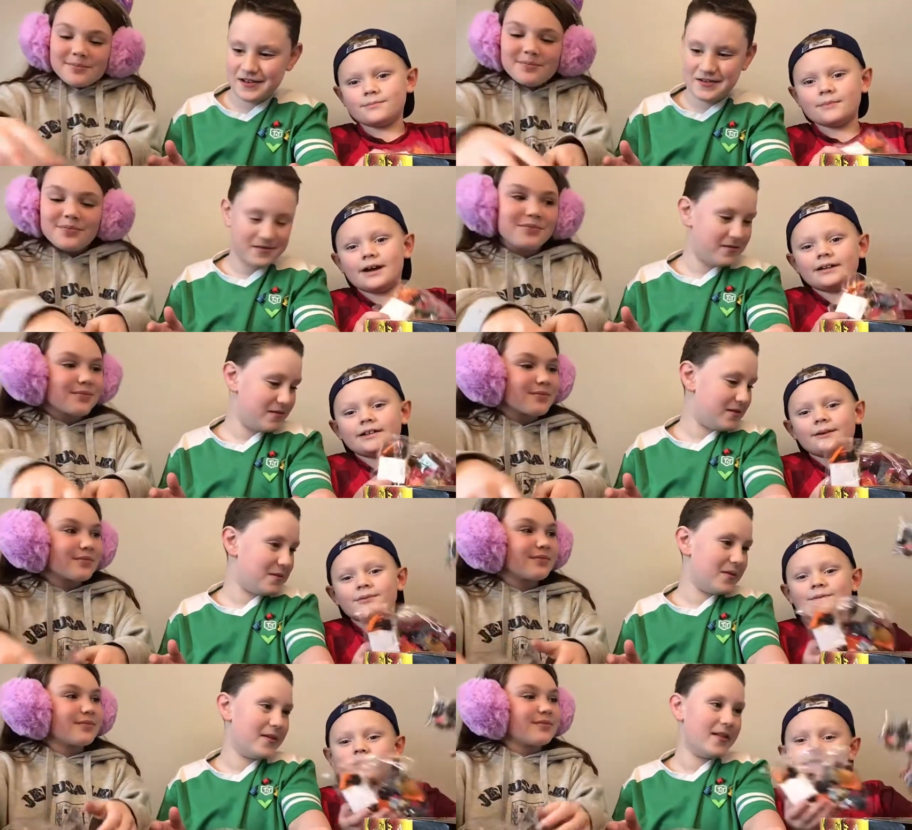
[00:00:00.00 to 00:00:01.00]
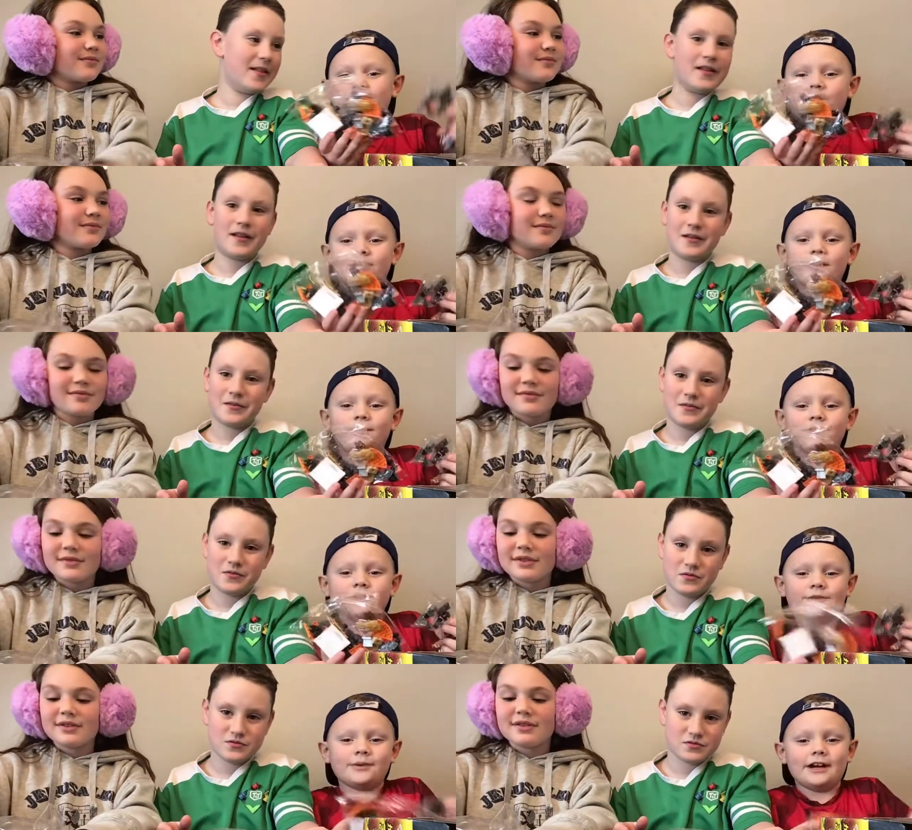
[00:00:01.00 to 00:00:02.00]
Speaker 1: mine comes with um,
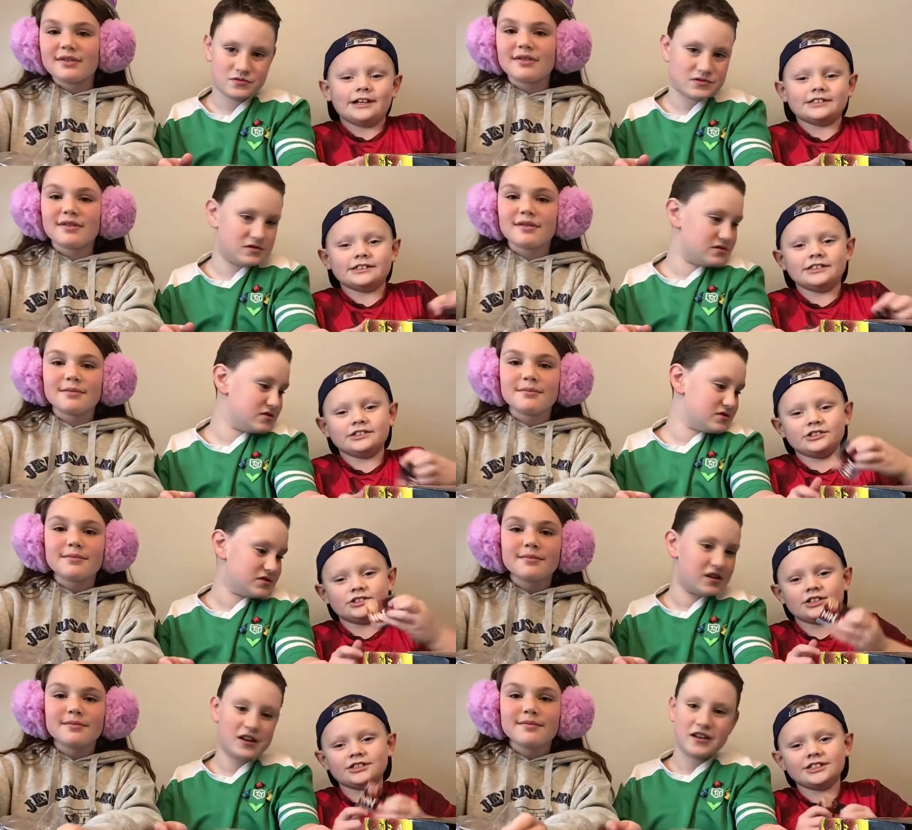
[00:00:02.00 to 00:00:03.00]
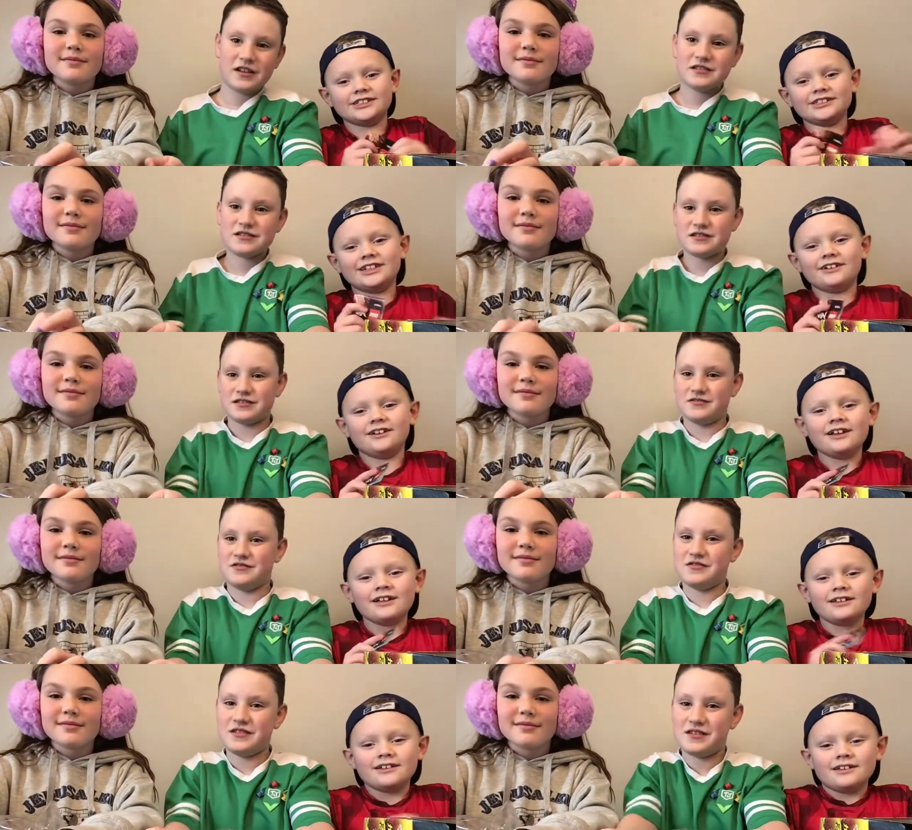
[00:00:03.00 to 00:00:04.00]
two bags and instructions. Now,
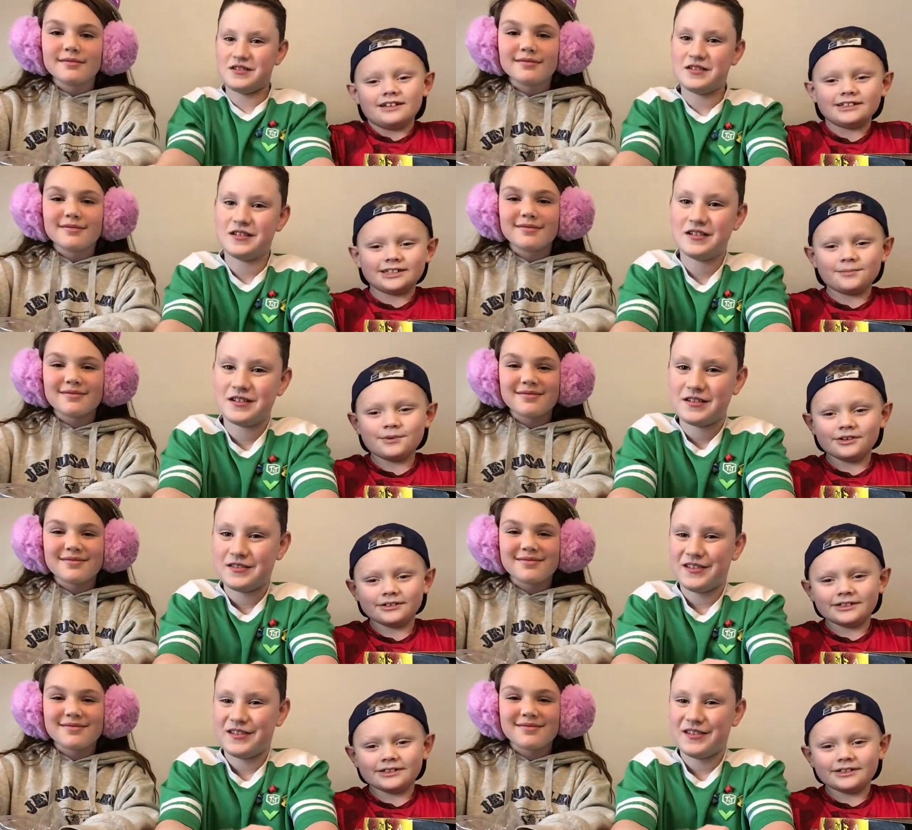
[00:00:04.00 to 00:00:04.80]
let's get building.